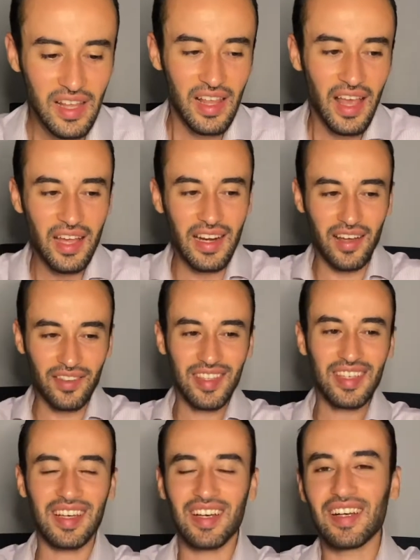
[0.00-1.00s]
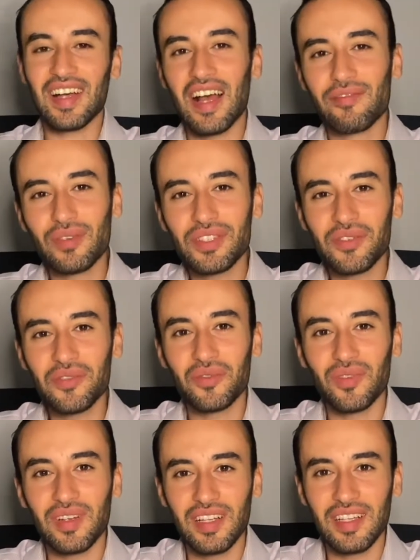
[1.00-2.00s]
And I think I've
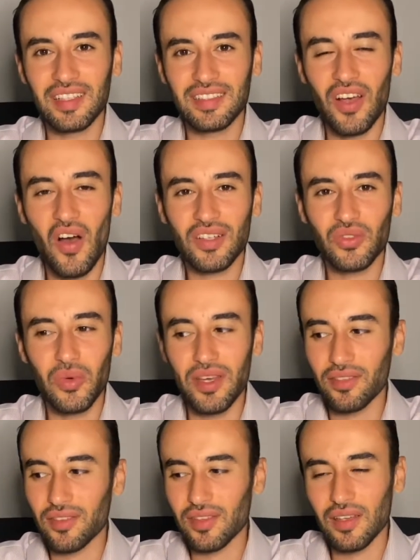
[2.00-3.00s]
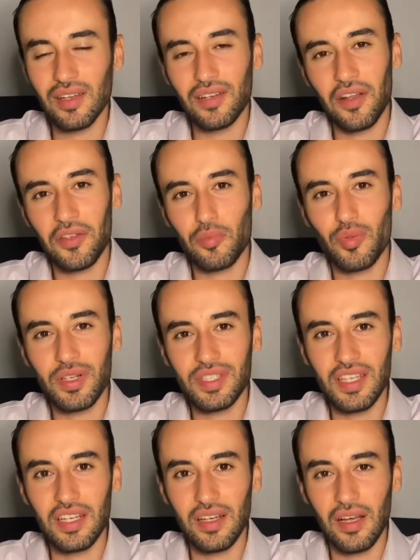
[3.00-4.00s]
also talked with another
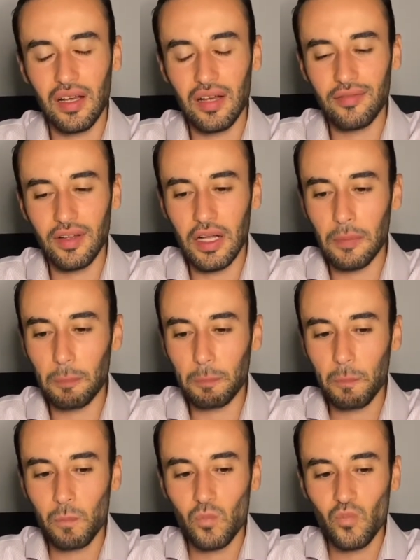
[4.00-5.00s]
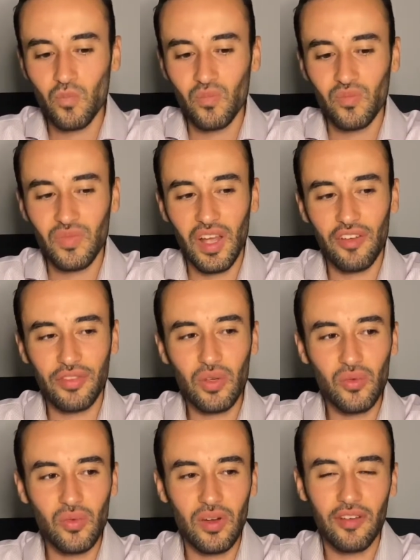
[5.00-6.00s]
person of a
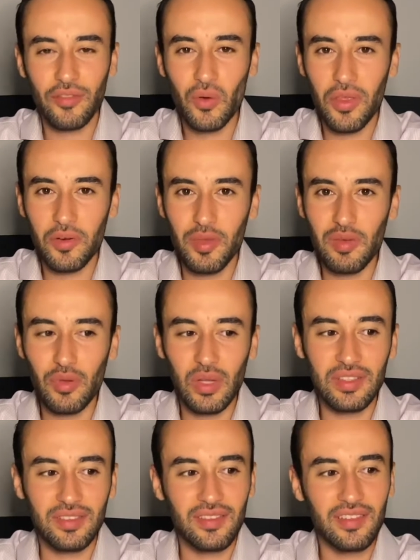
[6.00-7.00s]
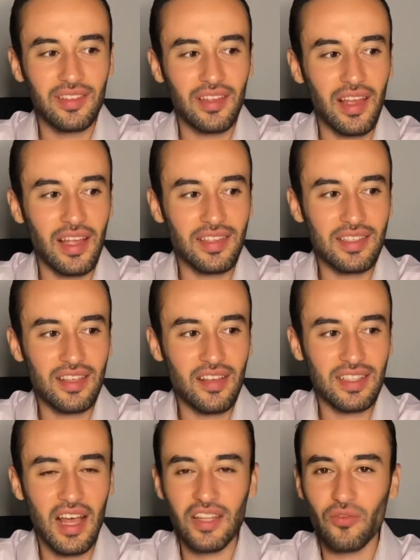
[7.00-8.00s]
few other people and
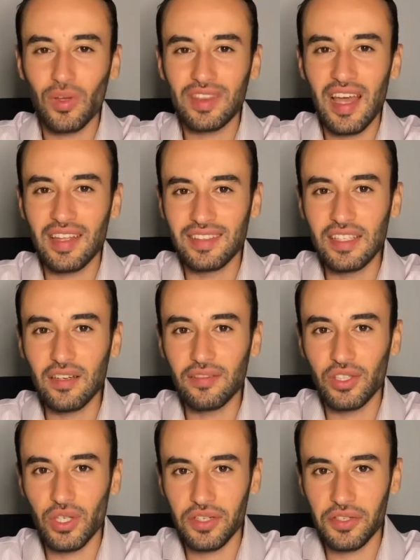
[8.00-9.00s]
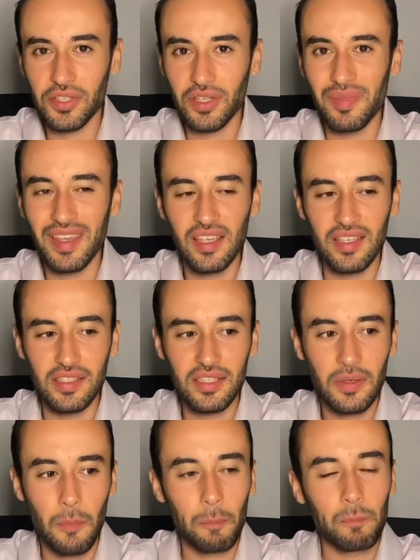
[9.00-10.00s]
discussed kind of what the idea of the shidduch system
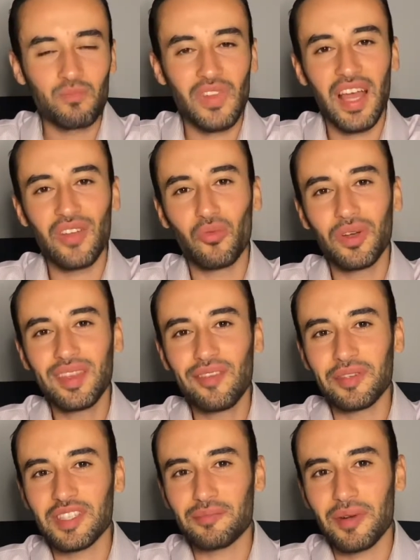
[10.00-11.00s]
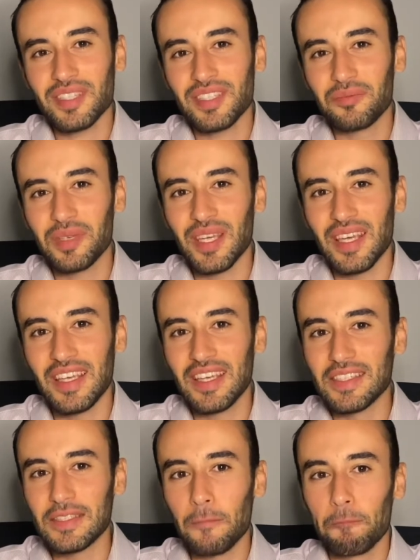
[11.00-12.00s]
is. And what they've expressed to me is